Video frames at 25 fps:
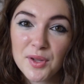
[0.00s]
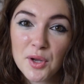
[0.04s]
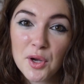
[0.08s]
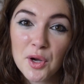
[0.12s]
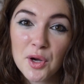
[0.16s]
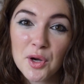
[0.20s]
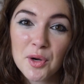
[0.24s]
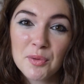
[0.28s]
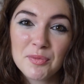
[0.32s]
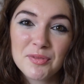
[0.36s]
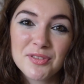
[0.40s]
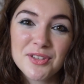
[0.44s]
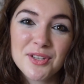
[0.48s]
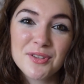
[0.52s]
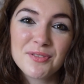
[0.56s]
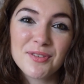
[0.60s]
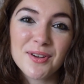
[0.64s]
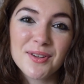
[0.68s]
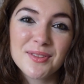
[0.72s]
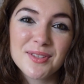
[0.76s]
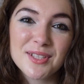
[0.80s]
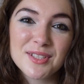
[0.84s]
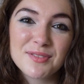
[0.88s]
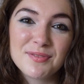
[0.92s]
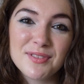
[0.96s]
Hopefully you
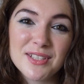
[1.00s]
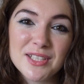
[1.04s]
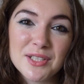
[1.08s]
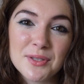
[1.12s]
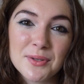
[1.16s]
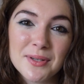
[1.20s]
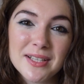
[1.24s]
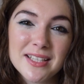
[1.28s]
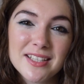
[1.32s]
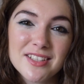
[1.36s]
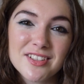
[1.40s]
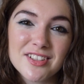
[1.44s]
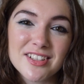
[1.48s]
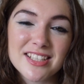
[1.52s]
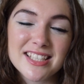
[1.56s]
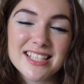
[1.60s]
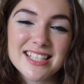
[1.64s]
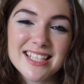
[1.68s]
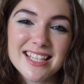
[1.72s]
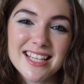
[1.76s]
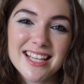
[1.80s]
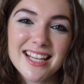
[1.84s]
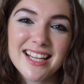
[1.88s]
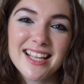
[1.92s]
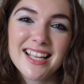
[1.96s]
found this video
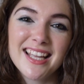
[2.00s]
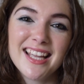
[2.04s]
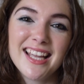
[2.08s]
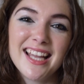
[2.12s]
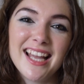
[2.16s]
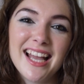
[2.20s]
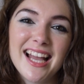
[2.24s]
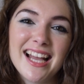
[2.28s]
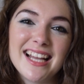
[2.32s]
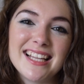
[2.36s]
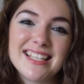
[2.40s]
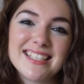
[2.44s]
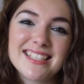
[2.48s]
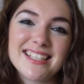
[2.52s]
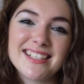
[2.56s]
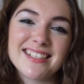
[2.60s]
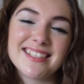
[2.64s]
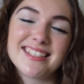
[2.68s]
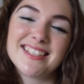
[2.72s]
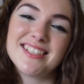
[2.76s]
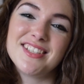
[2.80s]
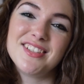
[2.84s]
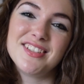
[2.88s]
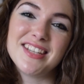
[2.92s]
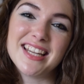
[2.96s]
interesting, and I'll
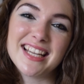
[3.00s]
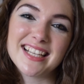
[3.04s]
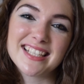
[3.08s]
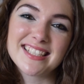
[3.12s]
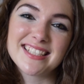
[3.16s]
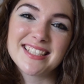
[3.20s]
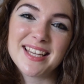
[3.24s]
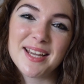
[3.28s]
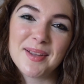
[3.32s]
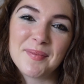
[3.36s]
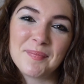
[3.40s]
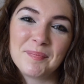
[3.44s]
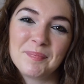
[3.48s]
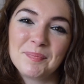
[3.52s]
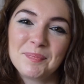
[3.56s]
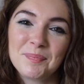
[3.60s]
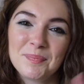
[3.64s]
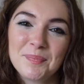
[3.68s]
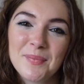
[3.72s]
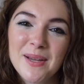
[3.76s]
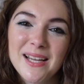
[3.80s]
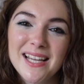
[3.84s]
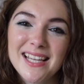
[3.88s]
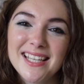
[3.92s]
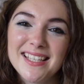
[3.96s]
see you next time.
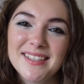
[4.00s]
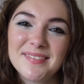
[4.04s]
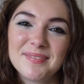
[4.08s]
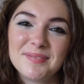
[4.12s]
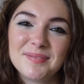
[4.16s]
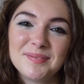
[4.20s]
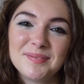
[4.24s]
Bye!